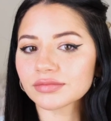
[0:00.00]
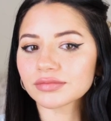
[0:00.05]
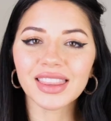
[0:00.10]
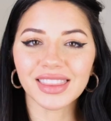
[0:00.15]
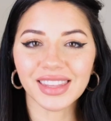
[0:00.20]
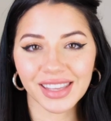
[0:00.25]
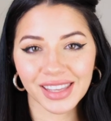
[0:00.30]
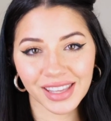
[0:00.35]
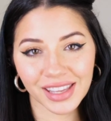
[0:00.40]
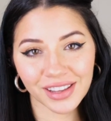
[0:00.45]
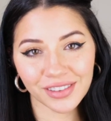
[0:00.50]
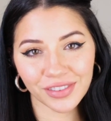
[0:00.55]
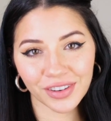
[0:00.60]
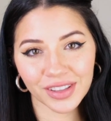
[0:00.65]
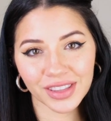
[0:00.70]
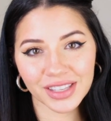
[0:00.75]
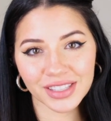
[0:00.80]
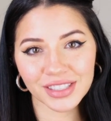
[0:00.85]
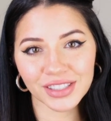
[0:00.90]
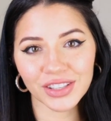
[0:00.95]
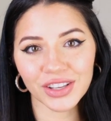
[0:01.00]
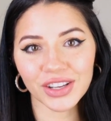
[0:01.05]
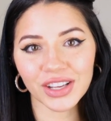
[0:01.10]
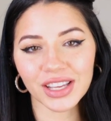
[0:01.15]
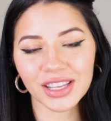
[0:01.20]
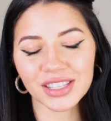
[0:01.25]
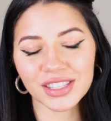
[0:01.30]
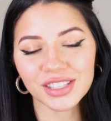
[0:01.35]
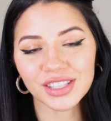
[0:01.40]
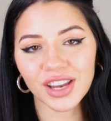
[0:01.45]
The key for this look
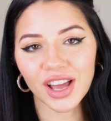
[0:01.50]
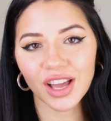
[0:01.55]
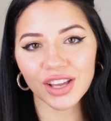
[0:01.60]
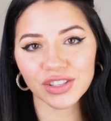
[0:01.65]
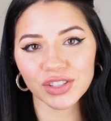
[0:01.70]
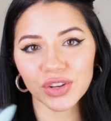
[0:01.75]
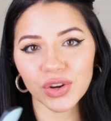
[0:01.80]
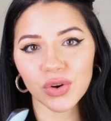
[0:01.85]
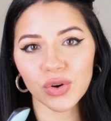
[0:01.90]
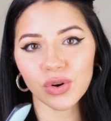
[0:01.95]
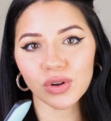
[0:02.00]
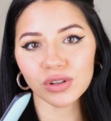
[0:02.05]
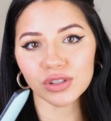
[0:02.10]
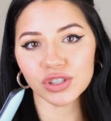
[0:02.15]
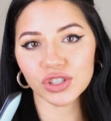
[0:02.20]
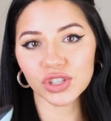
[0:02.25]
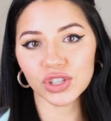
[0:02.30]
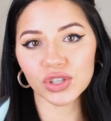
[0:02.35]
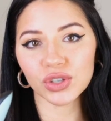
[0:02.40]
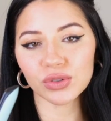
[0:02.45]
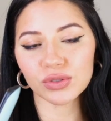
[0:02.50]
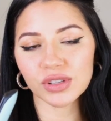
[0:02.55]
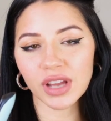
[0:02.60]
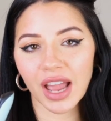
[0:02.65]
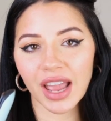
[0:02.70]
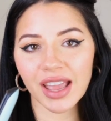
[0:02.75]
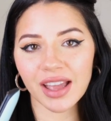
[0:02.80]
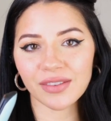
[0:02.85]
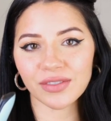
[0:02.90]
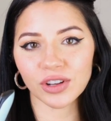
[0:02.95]
is not to hold too
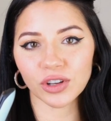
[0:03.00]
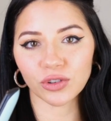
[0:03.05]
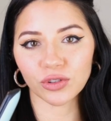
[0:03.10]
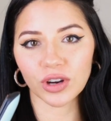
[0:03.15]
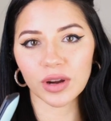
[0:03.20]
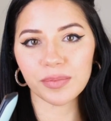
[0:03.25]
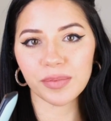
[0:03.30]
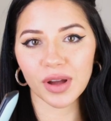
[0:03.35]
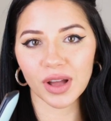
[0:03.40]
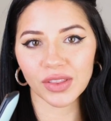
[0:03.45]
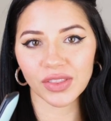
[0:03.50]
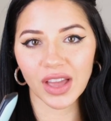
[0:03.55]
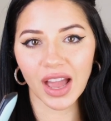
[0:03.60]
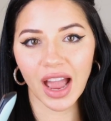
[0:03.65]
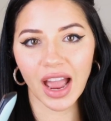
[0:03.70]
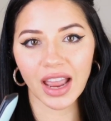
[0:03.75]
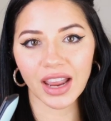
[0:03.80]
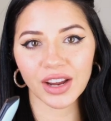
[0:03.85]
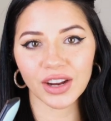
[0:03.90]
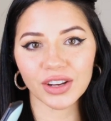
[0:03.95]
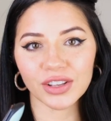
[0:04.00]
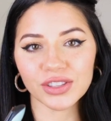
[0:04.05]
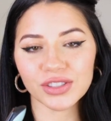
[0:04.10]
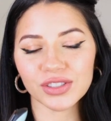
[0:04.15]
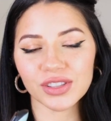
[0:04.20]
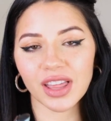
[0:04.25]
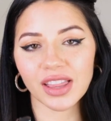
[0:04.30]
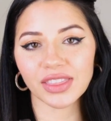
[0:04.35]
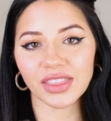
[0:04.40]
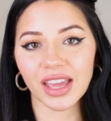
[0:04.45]
tight of a grip on the iron
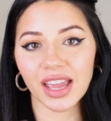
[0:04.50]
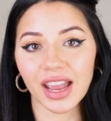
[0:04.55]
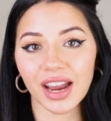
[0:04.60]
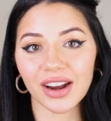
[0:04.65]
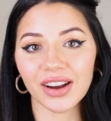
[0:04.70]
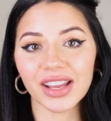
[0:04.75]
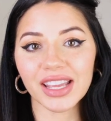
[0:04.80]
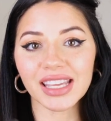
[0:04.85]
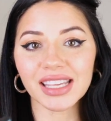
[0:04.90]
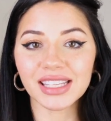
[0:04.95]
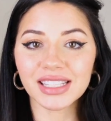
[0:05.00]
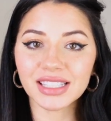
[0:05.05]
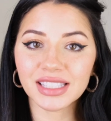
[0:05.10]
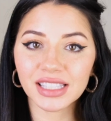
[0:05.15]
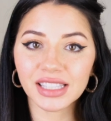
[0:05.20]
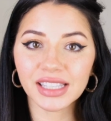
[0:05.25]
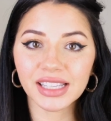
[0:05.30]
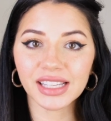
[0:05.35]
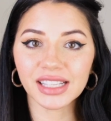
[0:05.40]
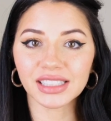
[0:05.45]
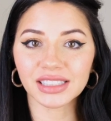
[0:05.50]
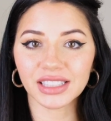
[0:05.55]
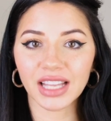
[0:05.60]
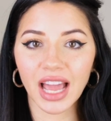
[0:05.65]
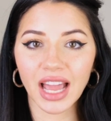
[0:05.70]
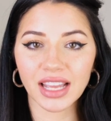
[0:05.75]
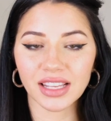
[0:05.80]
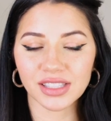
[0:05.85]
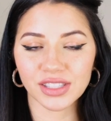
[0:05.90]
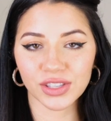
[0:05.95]
so that the hair easily
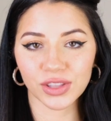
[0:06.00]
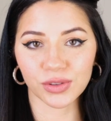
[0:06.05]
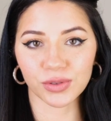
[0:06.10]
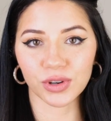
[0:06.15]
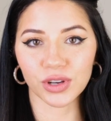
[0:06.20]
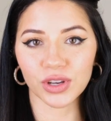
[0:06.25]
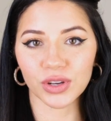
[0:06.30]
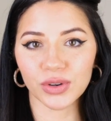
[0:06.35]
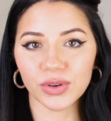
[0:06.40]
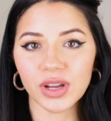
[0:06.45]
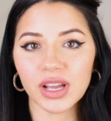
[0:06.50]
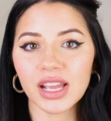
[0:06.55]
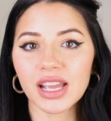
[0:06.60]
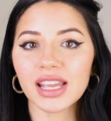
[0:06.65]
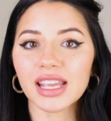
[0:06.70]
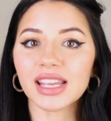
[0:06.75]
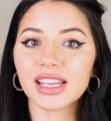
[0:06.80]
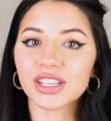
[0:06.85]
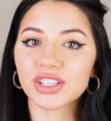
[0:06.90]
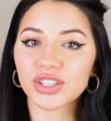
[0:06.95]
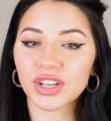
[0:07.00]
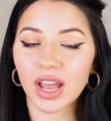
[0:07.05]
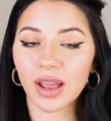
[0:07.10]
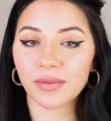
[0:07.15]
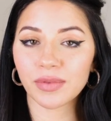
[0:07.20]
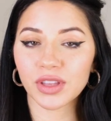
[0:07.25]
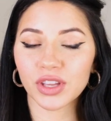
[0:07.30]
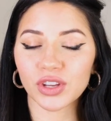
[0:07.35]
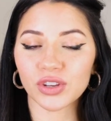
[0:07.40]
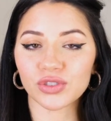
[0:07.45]
glides through each
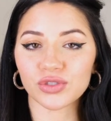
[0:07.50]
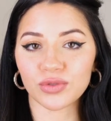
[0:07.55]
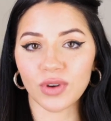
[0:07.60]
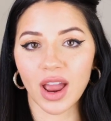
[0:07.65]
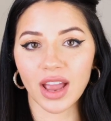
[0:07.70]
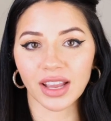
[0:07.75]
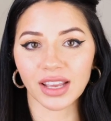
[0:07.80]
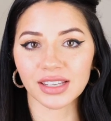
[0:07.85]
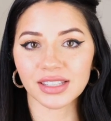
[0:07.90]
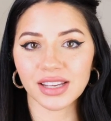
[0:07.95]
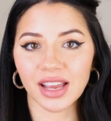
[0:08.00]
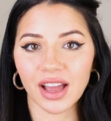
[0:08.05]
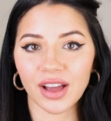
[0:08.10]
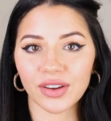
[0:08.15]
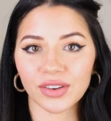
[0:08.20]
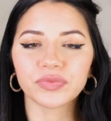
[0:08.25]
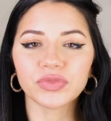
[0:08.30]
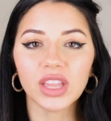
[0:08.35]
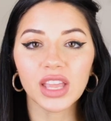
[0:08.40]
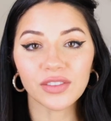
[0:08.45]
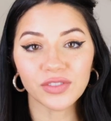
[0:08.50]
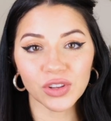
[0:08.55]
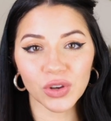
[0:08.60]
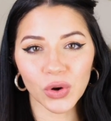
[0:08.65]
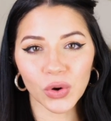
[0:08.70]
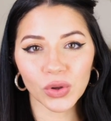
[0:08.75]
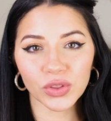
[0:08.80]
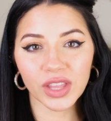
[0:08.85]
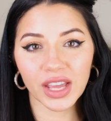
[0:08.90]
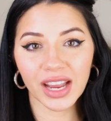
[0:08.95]
time that you drag it down. If you
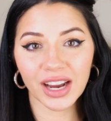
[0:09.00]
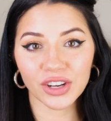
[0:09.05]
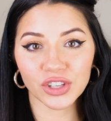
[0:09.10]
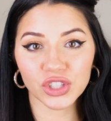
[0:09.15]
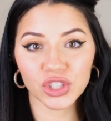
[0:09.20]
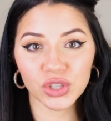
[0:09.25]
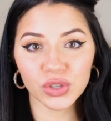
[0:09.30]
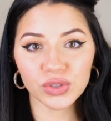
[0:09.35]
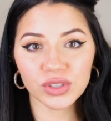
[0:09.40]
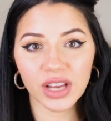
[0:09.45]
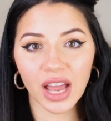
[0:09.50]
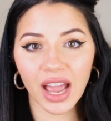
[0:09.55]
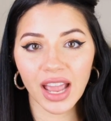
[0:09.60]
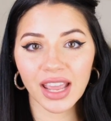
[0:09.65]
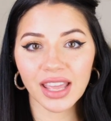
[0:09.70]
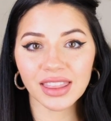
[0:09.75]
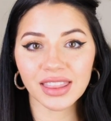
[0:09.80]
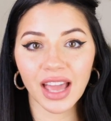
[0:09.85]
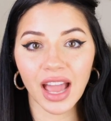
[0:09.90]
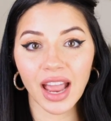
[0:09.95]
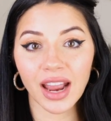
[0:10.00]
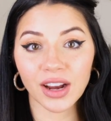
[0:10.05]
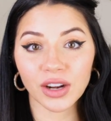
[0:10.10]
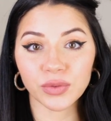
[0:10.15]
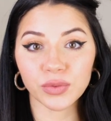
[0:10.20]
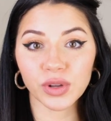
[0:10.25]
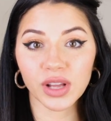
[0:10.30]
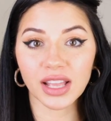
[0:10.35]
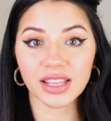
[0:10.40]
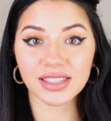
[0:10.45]
hold the hair too tight, the
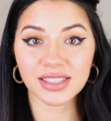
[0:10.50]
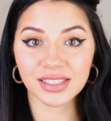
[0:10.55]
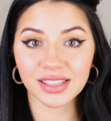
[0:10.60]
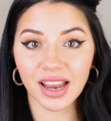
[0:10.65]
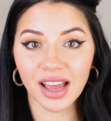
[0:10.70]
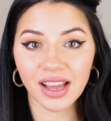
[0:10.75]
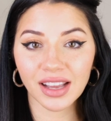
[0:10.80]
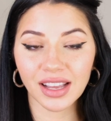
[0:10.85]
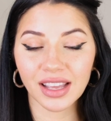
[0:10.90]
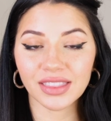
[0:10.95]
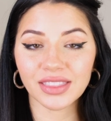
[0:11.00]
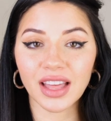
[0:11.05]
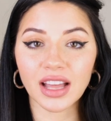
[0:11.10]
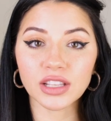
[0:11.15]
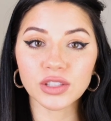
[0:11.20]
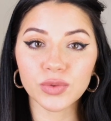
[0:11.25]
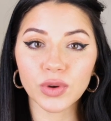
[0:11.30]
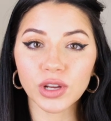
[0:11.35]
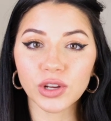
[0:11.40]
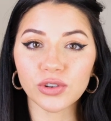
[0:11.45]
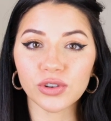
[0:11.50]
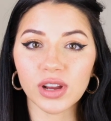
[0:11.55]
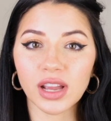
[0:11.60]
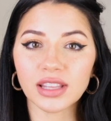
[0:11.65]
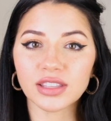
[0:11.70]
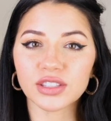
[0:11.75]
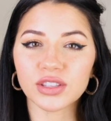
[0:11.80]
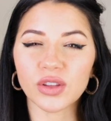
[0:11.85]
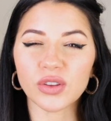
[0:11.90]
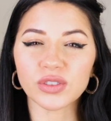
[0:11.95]
iron will get stuck, and that's what
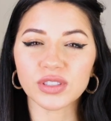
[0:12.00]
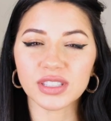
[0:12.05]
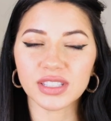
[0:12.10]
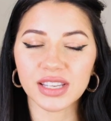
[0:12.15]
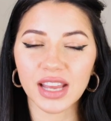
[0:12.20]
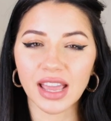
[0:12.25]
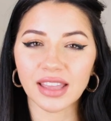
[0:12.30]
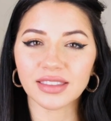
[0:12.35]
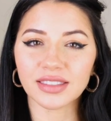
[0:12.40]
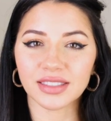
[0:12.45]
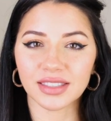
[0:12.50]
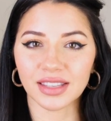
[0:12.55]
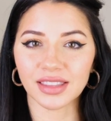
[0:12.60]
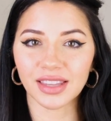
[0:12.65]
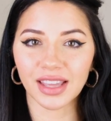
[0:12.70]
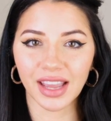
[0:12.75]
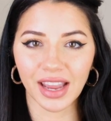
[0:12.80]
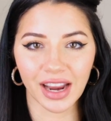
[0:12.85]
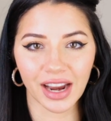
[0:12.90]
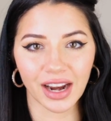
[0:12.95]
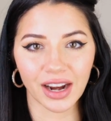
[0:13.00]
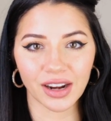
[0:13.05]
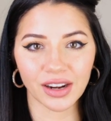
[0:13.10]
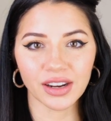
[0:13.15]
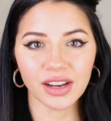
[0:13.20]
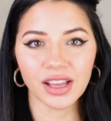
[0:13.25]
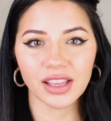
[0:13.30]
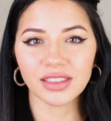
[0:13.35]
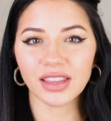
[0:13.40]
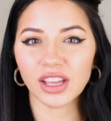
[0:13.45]
creates those dents in the
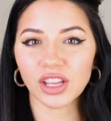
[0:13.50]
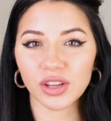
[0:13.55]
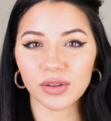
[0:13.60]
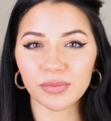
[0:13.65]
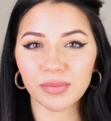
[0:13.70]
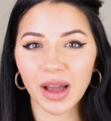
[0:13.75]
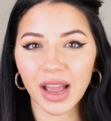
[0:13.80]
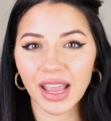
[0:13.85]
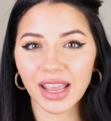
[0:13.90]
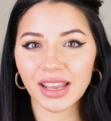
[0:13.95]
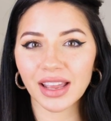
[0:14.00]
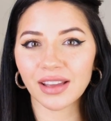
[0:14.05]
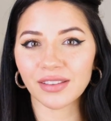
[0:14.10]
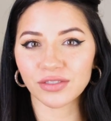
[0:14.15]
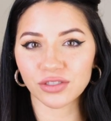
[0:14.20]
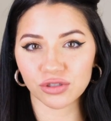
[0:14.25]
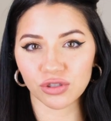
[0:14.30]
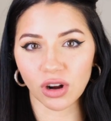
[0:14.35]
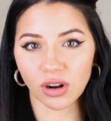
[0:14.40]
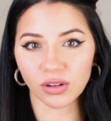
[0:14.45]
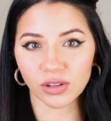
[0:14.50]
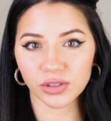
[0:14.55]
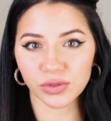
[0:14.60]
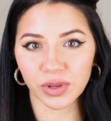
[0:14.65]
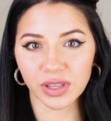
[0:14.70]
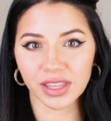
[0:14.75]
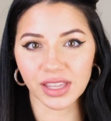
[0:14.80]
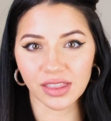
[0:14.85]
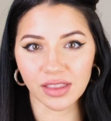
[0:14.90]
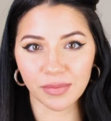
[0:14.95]
hair that you might have struggled
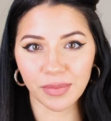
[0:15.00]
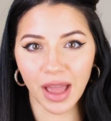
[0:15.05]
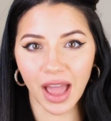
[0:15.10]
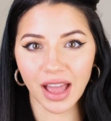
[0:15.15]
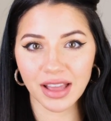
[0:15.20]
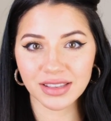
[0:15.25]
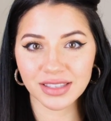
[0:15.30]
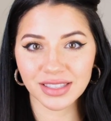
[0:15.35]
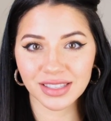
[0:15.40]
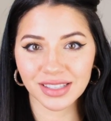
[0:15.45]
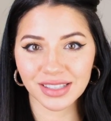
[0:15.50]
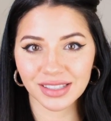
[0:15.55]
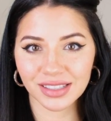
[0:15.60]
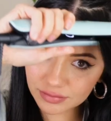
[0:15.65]
with in the past.